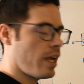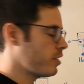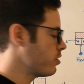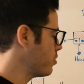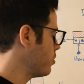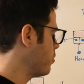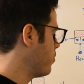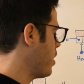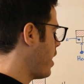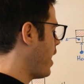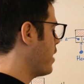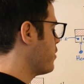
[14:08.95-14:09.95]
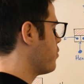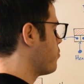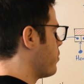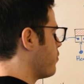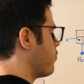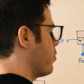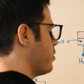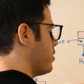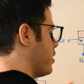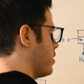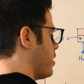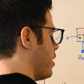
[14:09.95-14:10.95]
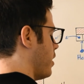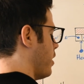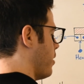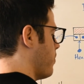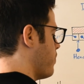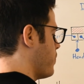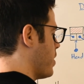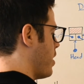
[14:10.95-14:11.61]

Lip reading: And so as you're reversing time